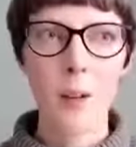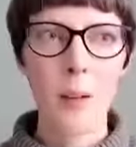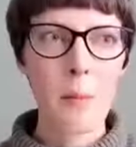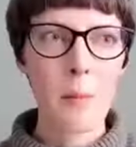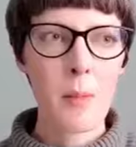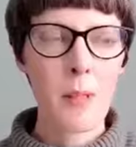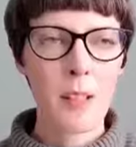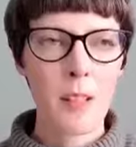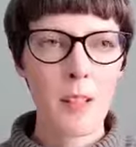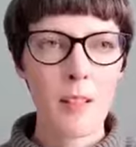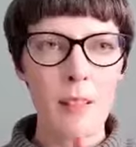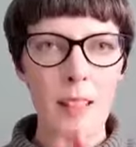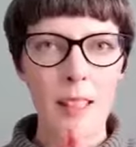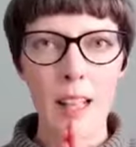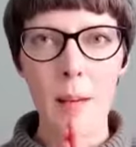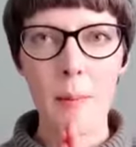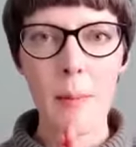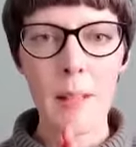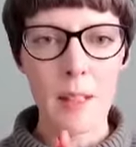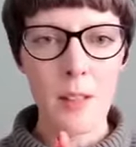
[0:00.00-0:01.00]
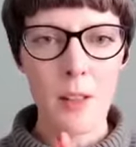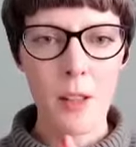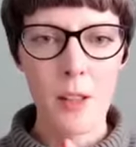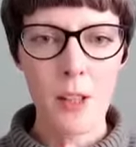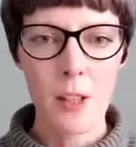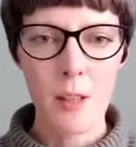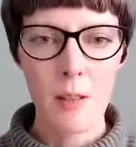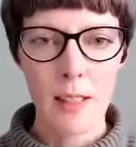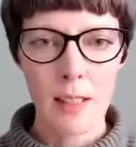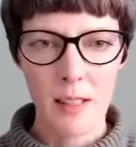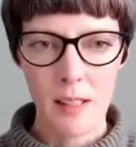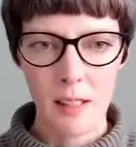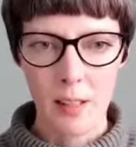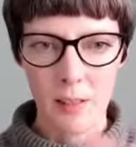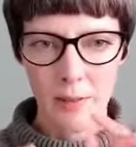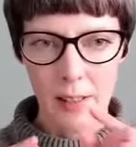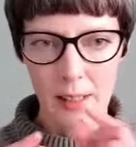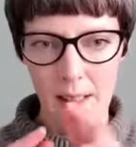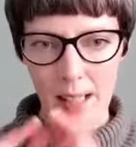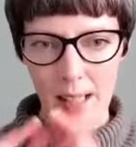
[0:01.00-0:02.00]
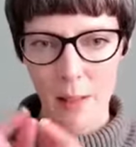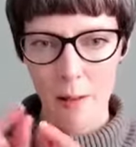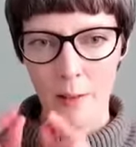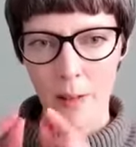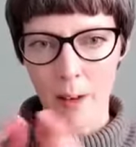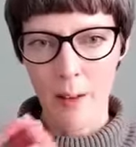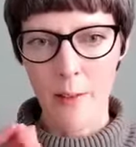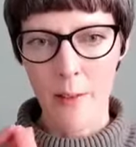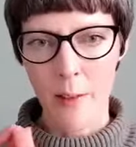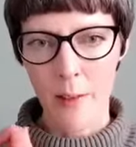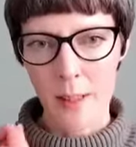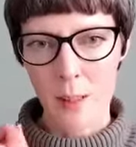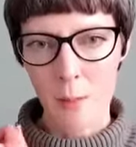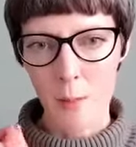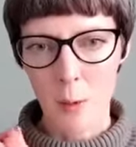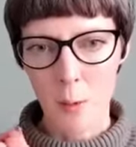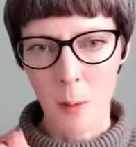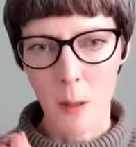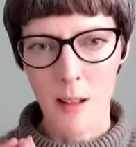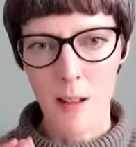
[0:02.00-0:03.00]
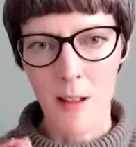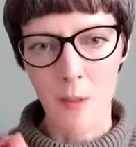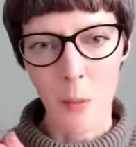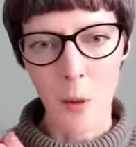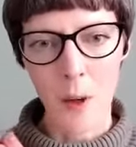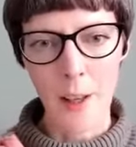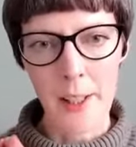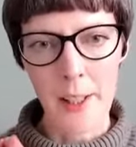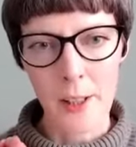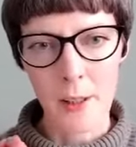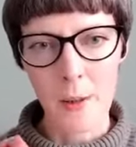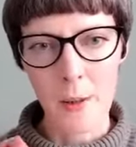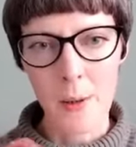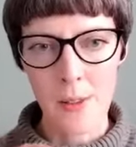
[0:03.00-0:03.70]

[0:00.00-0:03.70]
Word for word: absolutely. I mean, the to do list stuff is now a very, very small part of what I do.